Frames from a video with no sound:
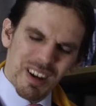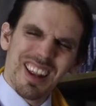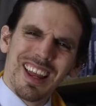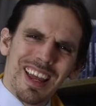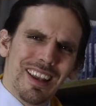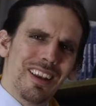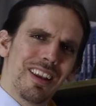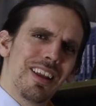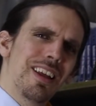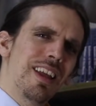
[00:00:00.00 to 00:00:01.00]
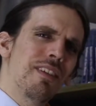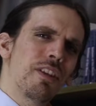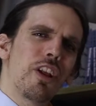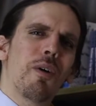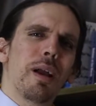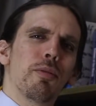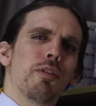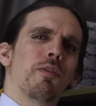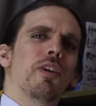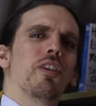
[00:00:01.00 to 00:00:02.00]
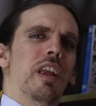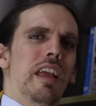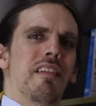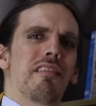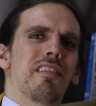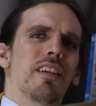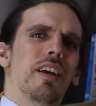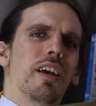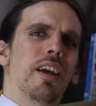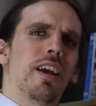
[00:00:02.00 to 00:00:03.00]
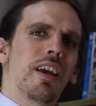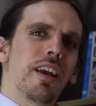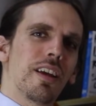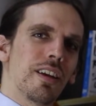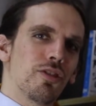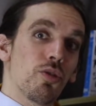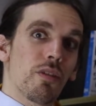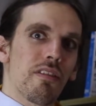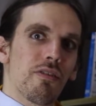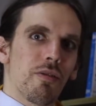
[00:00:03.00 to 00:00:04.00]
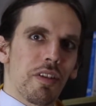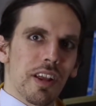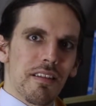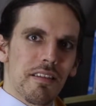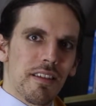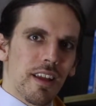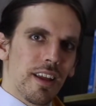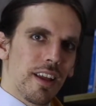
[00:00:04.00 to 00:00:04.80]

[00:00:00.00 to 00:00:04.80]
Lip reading: But again, even though I prefer his short stories,